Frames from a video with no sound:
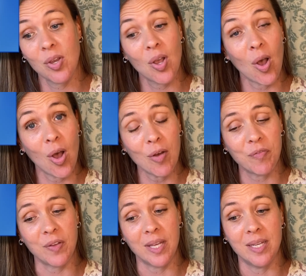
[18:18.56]

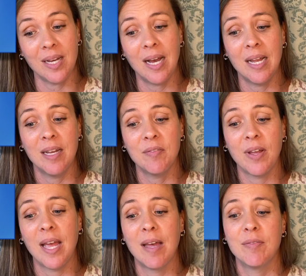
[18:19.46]
coffee I have
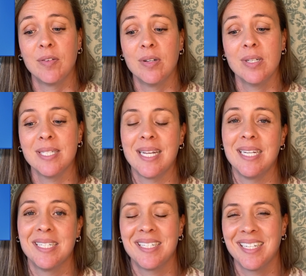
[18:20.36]
ever
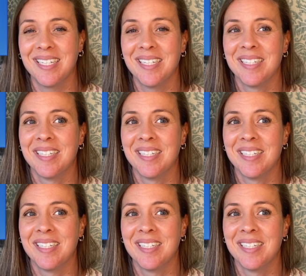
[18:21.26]
tasted.